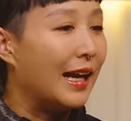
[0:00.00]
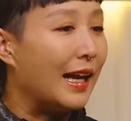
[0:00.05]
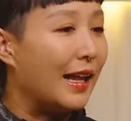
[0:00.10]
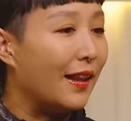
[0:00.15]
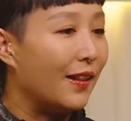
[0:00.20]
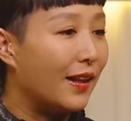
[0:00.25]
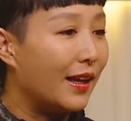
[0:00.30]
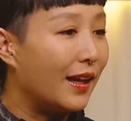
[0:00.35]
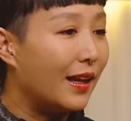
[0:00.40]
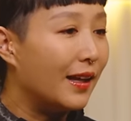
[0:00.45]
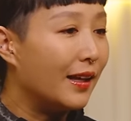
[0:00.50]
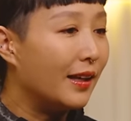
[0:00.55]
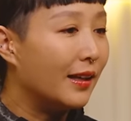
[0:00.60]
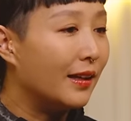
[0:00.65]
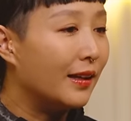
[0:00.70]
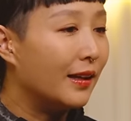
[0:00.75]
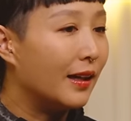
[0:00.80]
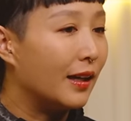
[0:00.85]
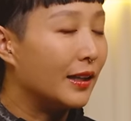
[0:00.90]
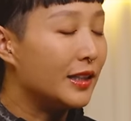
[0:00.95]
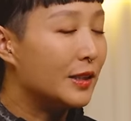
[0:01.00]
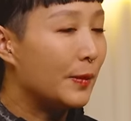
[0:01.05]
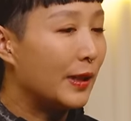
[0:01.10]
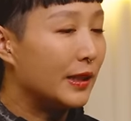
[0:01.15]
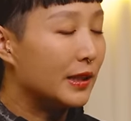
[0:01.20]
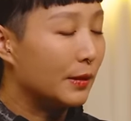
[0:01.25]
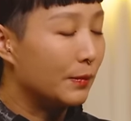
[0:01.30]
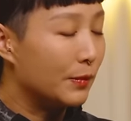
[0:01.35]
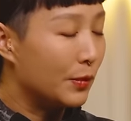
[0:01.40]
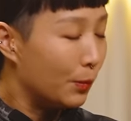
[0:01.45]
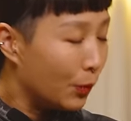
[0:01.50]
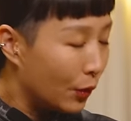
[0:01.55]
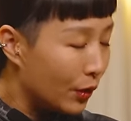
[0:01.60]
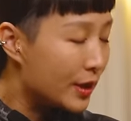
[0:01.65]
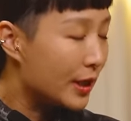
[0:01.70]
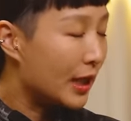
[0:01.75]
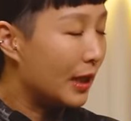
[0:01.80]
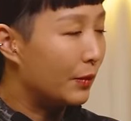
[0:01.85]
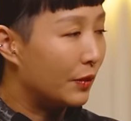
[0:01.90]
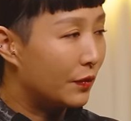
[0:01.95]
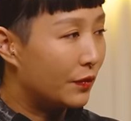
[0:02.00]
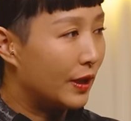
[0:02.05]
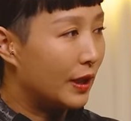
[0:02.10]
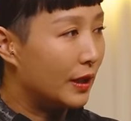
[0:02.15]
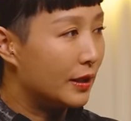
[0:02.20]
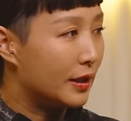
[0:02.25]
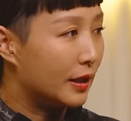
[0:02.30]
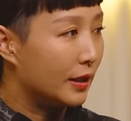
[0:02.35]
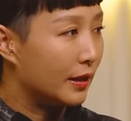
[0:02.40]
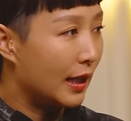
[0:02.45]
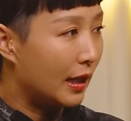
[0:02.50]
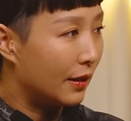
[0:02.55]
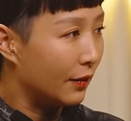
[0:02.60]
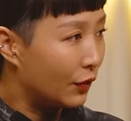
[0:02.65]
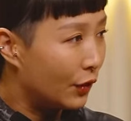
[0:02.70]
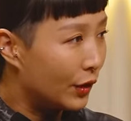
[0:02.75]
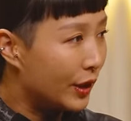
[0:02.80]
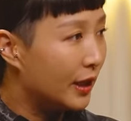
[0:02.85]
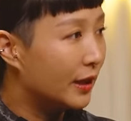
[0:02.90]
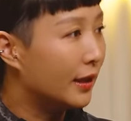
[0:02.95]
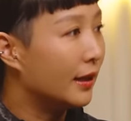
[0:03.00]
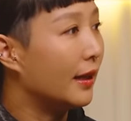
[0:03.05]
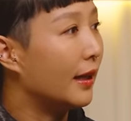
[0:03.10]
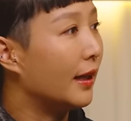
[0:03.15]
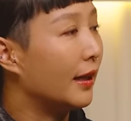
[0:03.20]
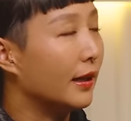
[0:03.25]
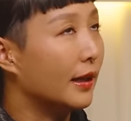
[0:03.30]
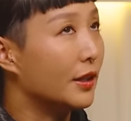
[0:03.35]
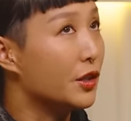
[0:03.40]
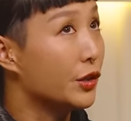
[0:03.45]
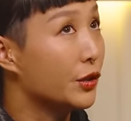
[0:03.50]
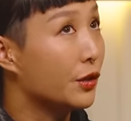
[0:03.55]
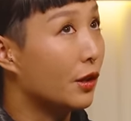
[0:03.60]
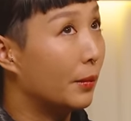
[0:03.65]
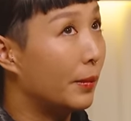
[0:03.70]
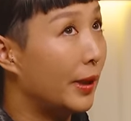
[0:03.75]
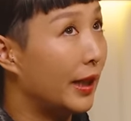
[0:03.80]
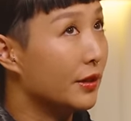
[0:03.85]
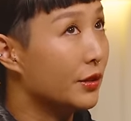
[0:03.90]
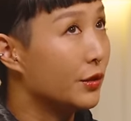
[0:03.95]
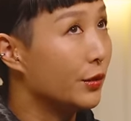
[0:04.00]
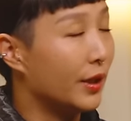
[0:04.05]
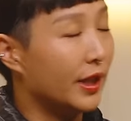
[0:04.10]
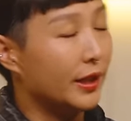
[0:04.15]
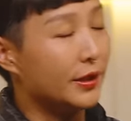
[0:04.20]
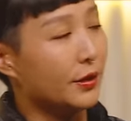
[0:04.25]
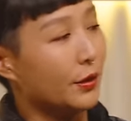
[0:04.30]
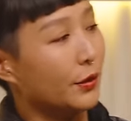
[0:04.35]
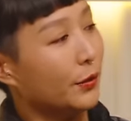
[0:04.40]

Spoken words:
And then I spent some more time with friends in California, and I just got back 2 days